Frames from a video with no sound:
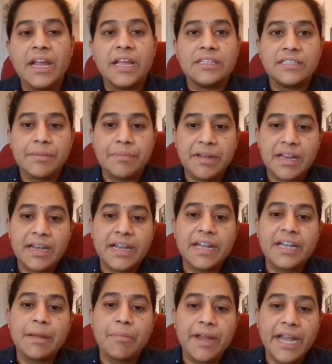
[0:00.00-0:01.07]
Similarly,
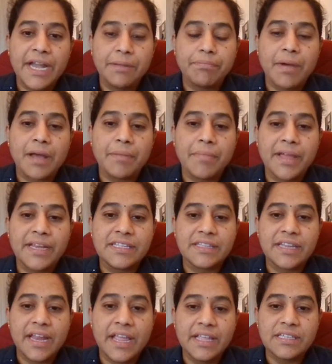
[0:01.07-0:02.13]
W8 bar minus
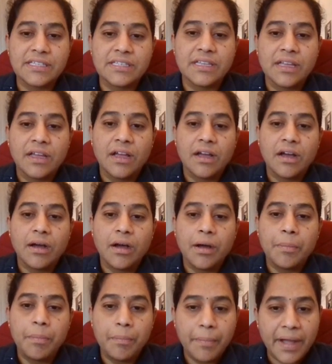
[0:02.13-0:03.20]
3 is
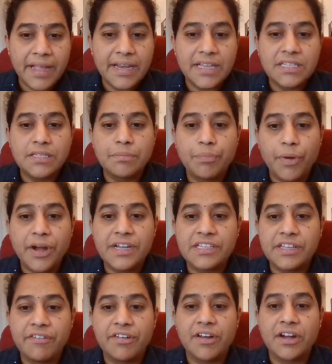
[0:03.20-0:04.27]
minus
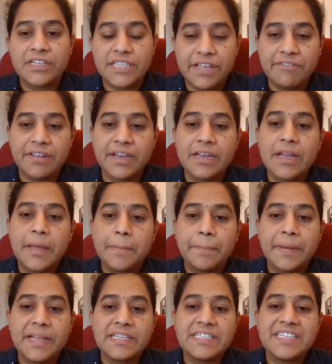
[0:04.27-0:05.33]
0.707
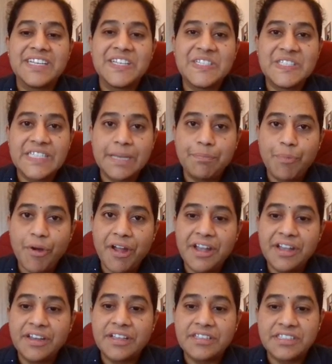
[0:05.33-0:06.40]
plus J
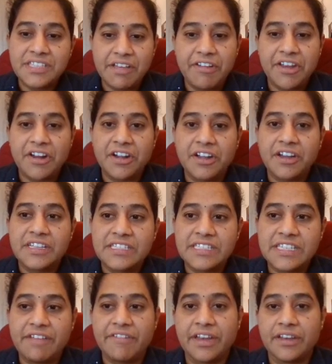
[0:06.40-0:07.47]

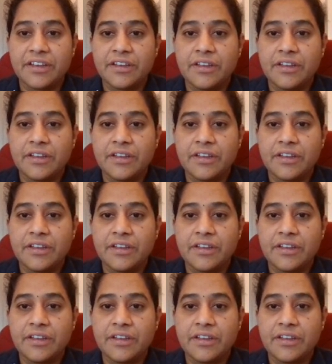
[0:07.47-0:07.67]
0.707.